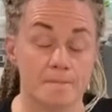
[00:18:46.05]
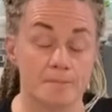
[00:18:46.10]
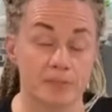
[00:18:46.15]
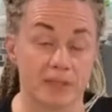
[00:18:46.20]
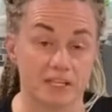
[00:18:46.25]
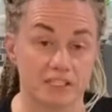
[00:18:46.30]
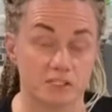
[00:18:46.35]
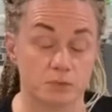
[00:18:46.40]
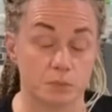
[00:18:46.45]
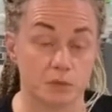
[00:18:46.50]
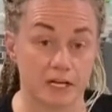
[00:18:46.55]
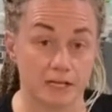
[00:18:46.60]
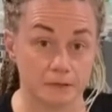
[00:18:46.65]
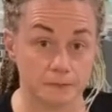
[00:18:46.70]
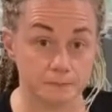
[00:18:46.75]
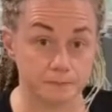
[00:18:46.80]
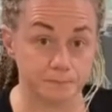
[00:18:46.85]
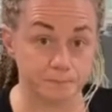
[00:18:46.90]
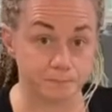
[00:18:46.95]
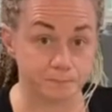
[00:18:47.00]
As
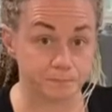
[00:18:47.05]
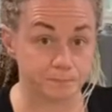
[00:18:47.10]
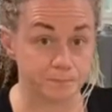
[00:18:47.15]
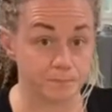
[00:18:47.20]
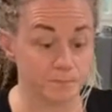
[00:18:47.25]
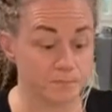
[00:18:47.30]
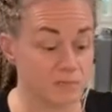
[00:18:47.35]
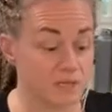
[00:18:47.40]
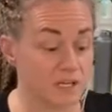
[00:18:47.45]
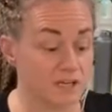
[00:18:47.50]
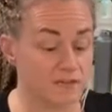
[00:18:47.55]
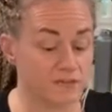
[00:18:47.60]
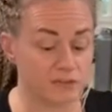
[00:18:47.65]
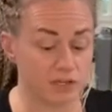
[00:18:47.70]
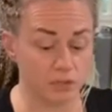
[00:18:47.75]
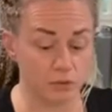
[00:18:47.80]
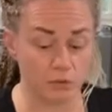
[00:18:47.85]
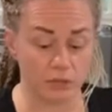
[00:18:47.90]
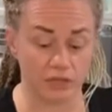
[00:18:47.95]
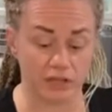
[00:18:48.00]
well, if
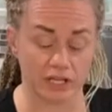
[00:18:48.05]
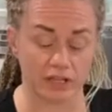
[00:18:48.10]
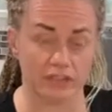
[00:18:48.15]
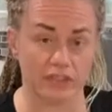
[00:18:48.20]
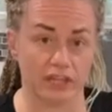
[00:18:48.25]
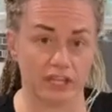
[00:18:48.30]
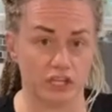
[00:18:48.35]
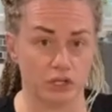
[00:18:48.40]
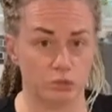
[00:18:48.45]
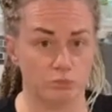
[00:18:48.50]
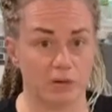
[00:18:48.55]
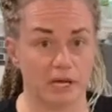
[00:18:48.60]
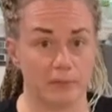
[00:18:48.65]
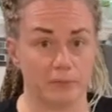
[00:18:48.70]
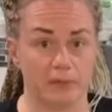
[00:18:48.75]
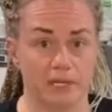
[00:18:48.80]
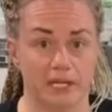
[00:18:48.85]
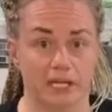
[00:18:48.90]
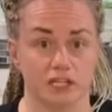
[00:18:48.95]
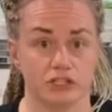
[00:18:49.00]
you think that you might
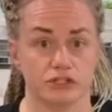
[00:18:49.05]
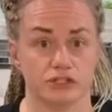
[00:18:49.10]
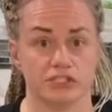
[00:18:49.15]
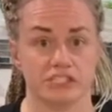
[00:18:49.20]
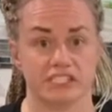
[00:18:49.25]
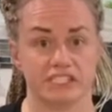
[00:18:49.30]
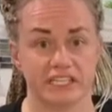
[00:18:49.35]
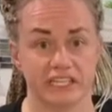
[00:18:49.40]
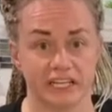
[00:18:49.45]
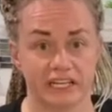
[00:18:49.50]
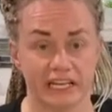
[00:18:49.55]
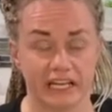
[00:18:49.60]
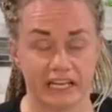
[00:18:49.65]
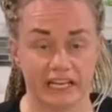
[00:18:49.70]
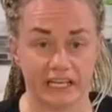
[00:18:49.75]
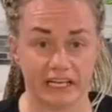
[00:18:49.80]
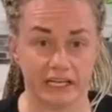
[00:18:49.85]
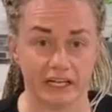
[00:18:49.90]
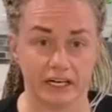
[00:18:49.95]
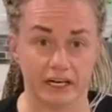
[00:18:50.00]
be interested
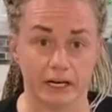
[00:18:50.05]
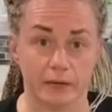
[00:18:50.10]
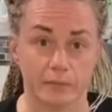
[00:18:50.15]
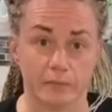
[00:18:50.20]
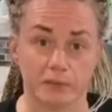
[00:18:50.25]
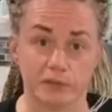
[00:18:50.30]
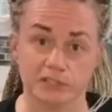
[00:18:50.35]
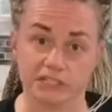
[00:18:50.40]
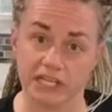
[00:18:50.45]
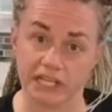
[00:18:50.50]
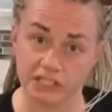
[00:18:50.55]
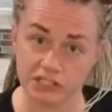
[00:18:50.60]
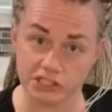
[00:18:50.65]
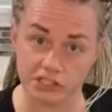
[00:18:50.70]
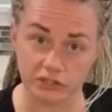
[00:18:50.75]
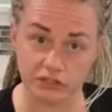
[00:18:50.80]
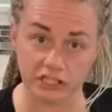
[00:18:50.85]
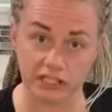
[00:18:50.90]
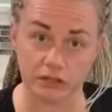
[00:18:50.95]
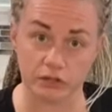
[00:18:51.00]
in
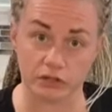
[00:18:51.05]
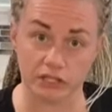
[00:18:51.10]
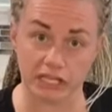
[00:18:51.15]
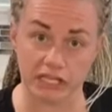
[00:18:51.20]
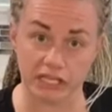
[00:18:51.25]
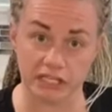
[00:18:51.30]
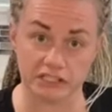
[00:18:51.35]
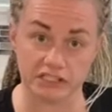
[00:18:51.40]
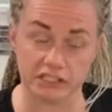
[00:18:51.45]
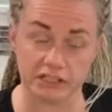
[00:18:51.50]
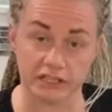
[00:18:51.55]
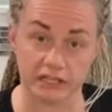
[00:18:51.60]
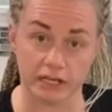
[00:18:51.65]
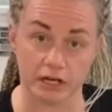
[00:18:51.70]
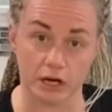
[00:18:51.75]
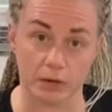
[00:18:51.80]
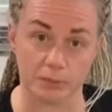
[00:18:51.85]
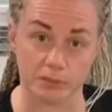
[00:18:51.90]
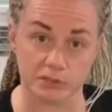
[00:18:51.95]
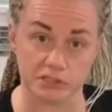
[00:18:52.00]
potentially looking into the
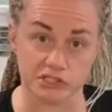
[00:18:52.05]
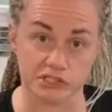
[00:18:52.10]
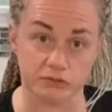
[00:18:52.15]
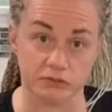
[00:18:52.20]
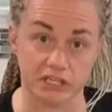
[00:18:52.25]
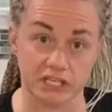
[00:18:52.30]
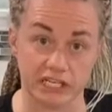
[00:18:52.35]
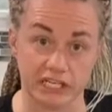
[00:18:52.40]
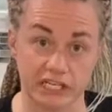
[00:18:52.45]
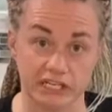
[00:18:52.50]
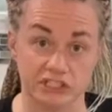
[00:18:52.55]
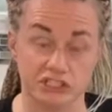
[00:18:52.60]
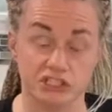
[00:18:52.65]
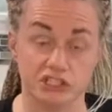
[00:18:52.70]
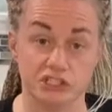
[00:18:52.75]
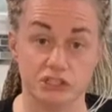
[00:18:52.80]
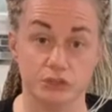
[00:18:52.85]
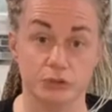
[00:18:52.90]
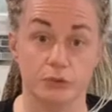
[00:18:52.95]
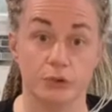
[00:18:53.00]
opportunity
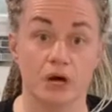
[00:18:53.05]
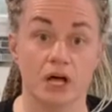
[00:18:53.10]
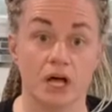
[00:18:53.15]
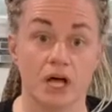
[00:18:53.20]
to